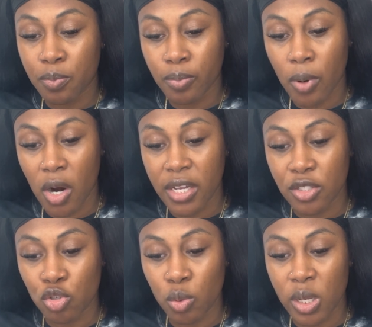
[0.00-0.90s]
brought
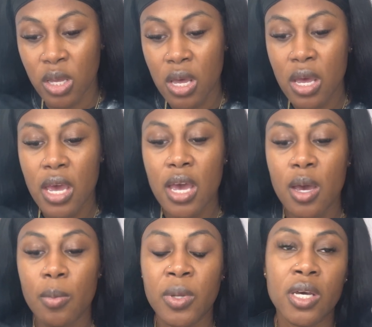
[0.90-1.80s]
into it
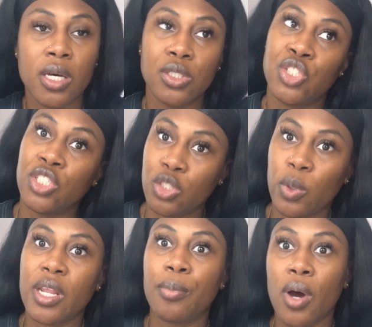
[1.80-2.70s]
because she's the
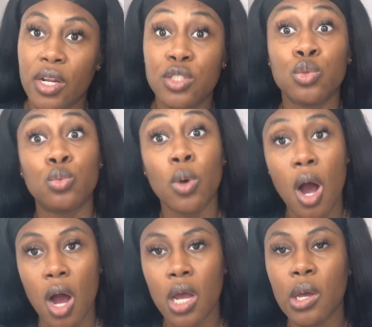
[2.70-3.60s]
one that brought it to
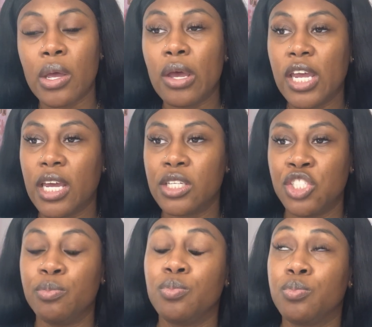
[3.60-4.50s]
Rock. And
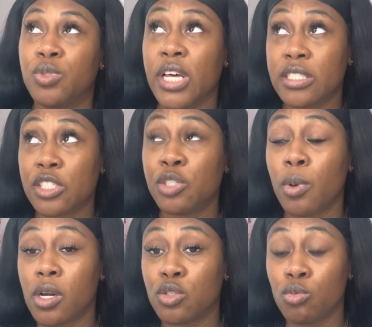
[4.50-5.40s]
she says that she
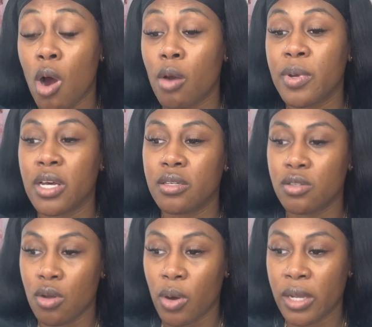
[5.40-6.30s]
brought it to Rock because,
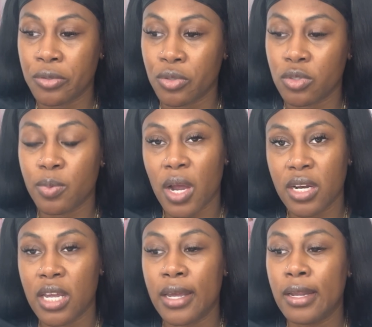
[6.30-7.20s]
you know, Angel was
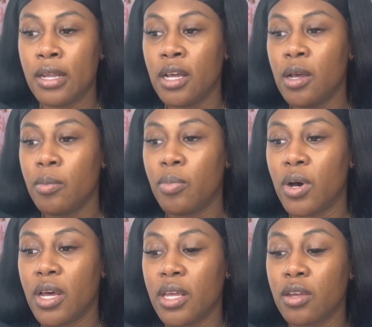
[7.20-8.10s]
pregnant,
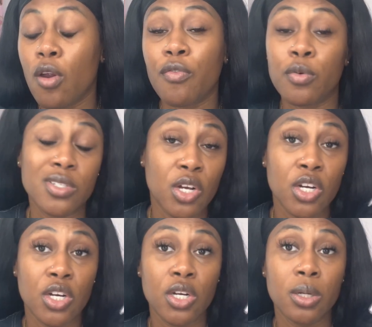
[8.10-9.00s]
but, you know, if it was
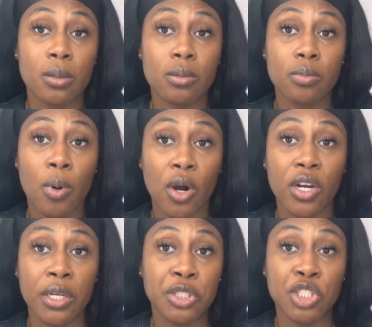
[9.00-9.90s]
her
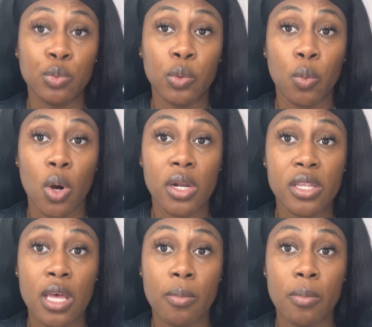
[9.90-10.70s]
party, she would want